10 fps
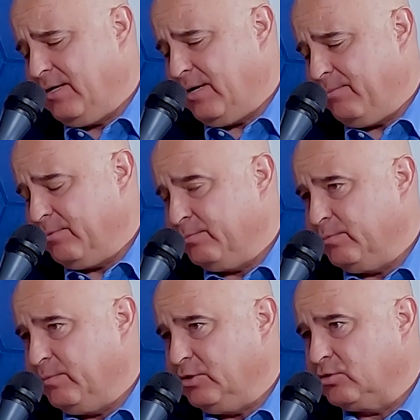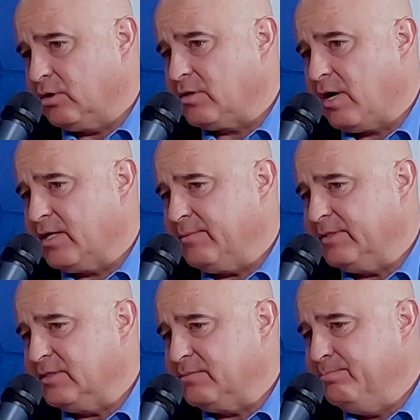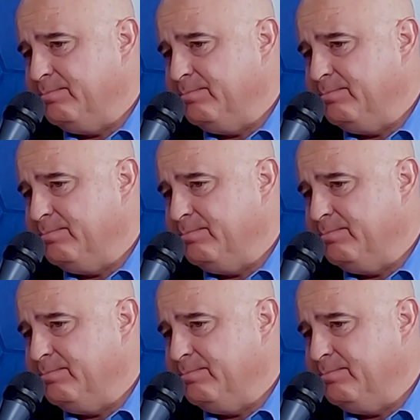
when you start talking about this.